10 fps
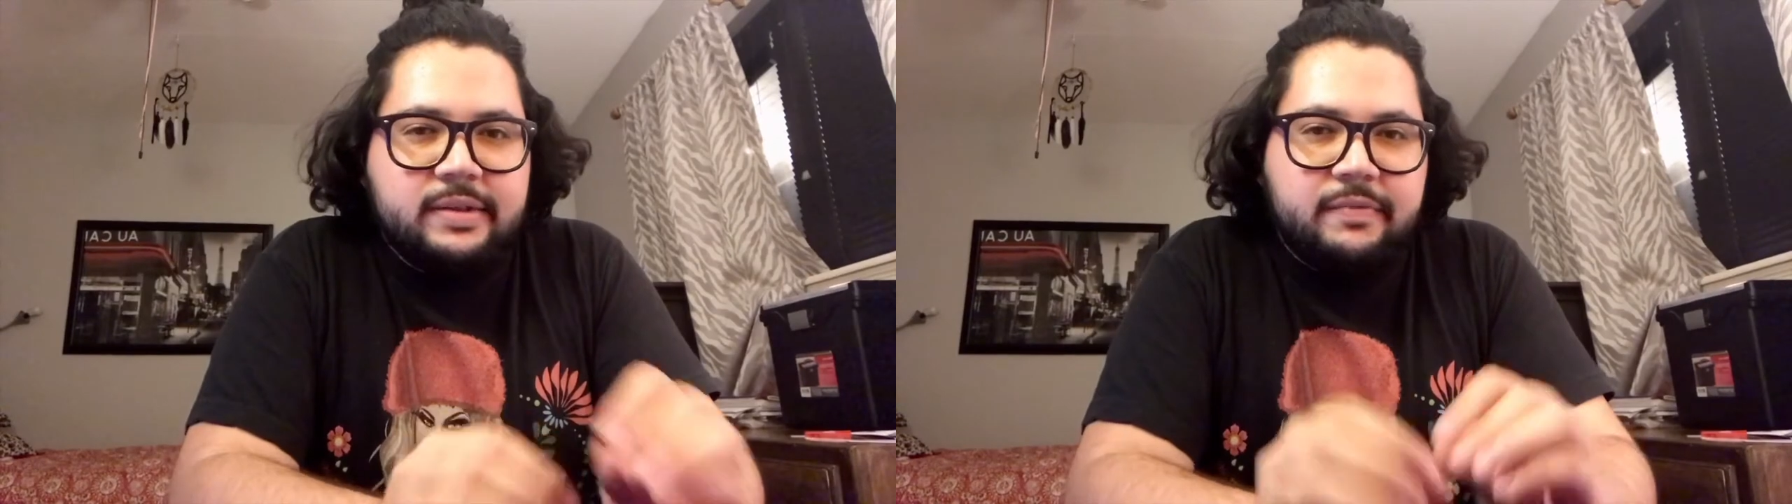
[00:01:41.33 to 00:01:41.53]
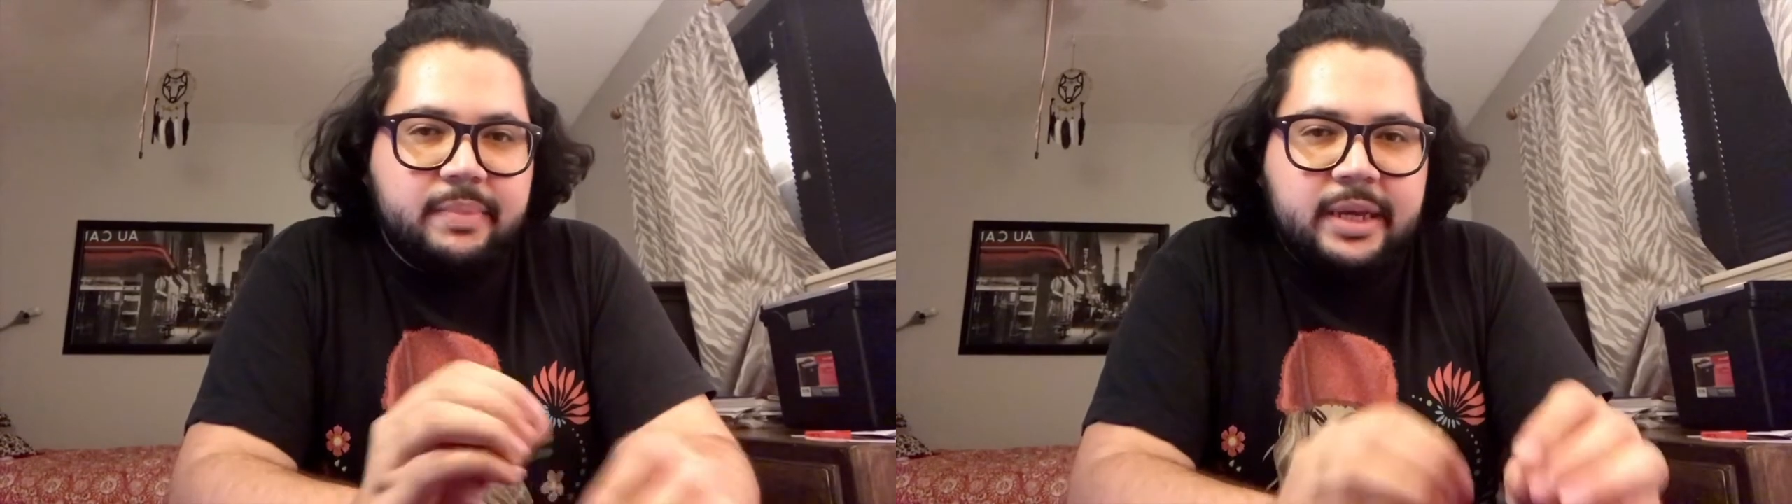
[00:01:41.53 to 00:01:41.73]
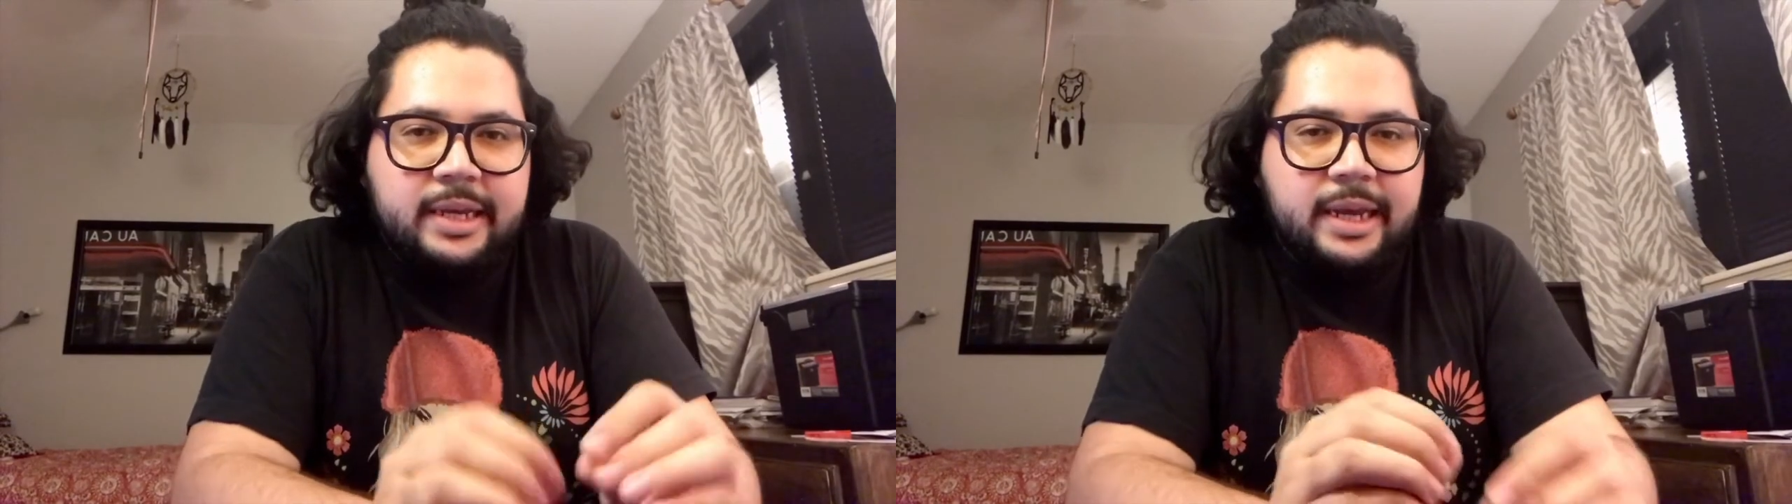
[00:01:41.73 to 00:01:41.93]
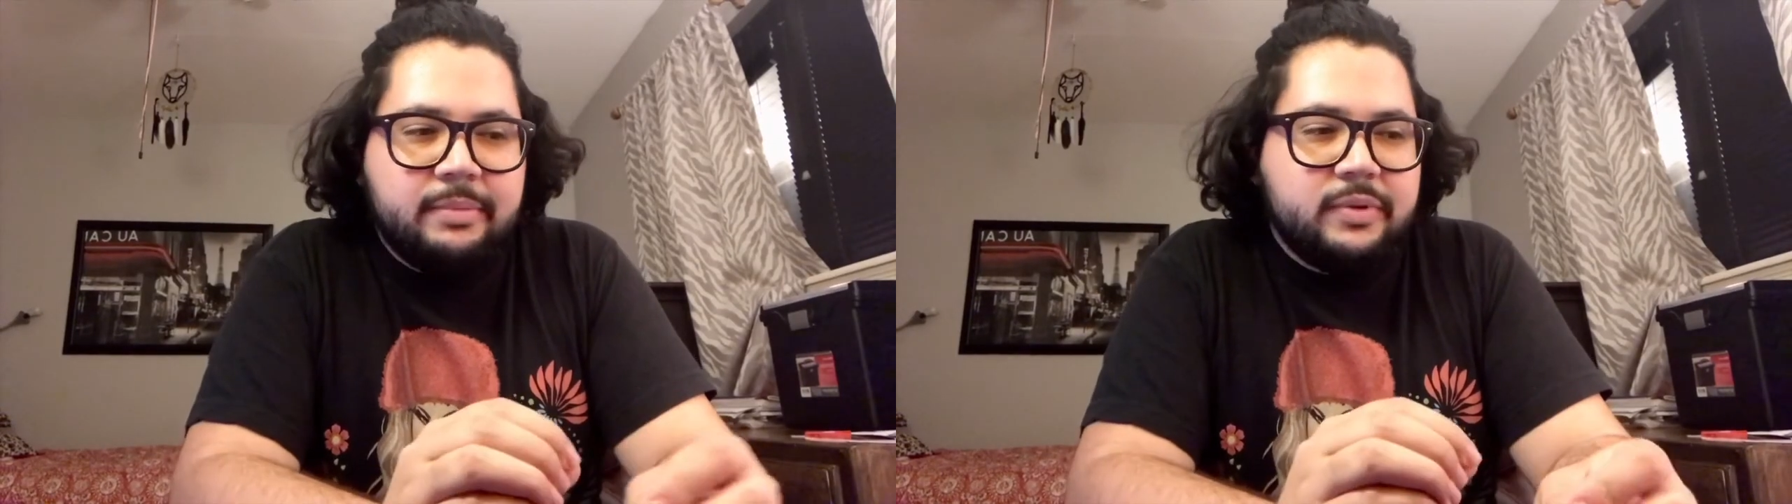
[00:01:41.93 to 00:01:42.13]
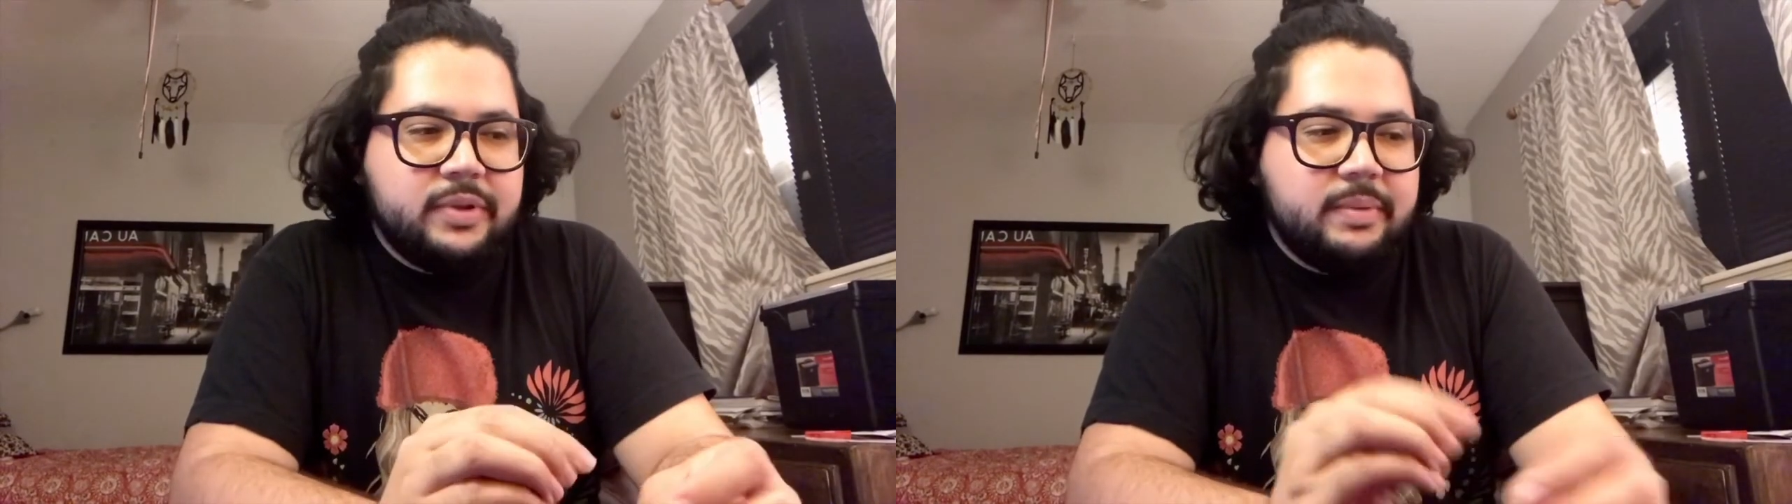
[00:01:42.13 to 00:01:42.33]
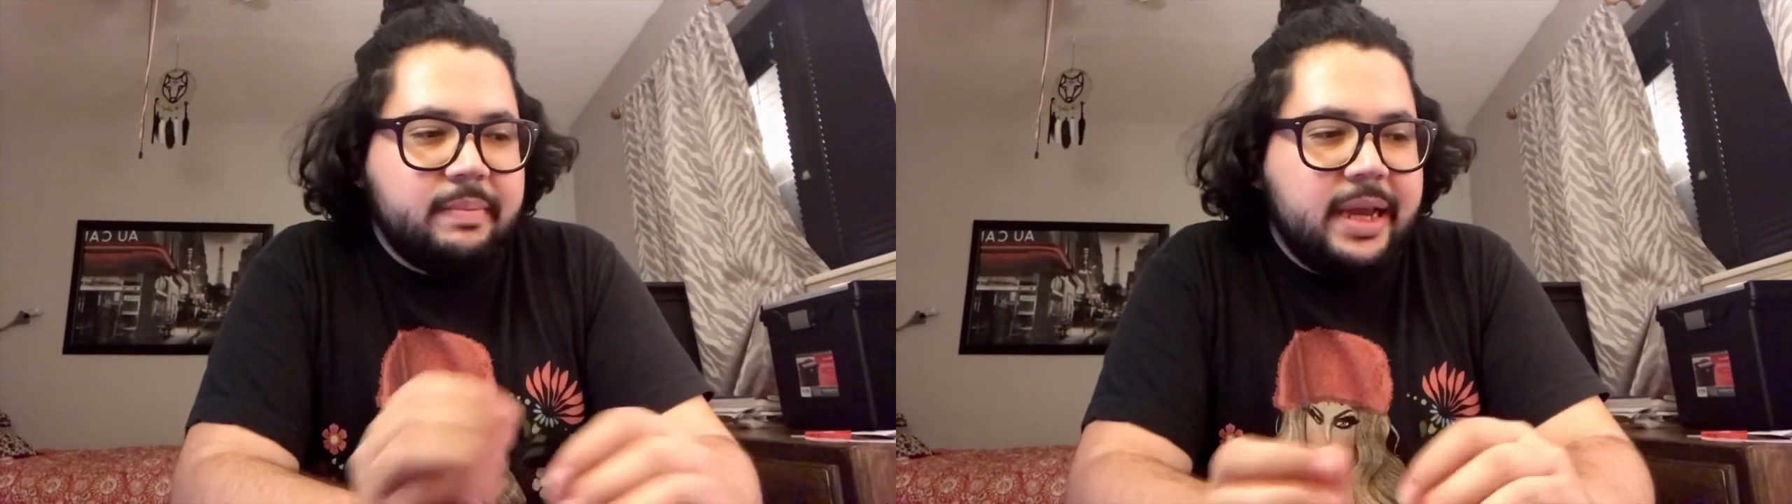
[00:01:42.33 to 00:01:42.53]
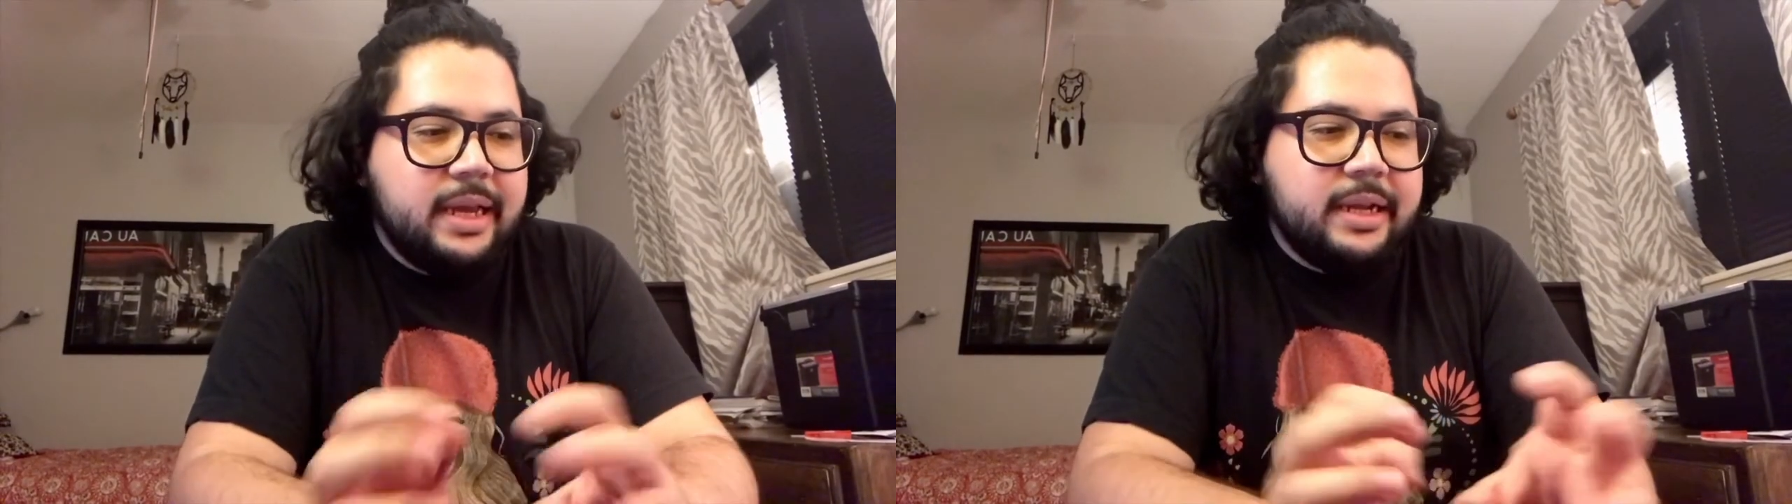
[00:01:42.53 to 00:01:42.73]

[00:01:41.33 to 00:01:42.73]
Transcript: of being able to make it